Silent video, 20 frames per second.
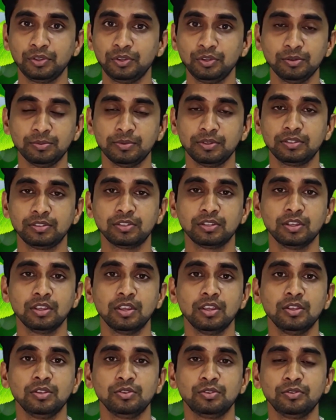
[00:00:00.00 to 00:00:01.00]
humans.
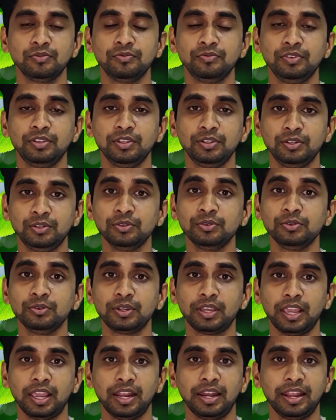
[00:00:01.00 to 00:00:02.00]
So we
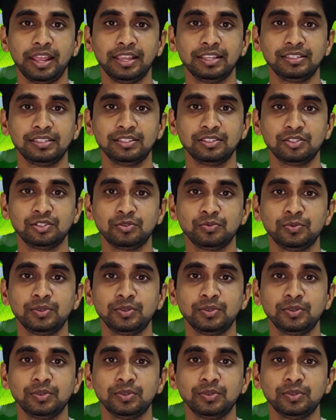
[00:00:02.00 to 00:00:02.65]
can exist